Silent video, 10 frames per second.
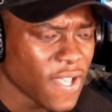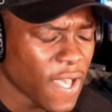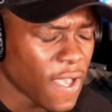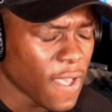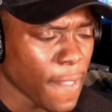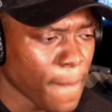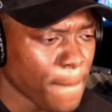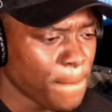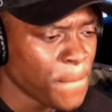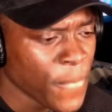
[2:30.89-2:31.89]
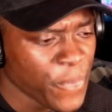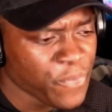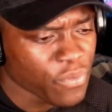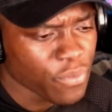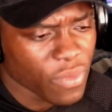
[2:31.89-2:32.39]
Um,
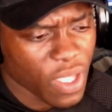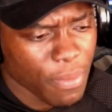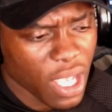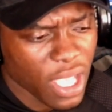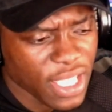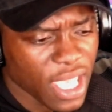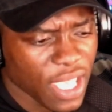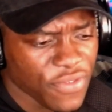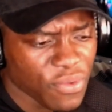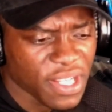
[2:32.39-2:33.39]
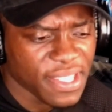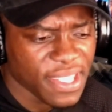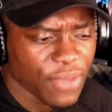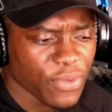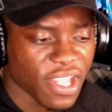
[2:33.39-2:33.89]
but yeah, if you want to see
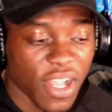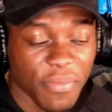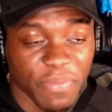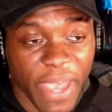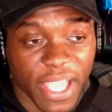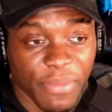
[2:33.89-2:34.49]
it when it comes back,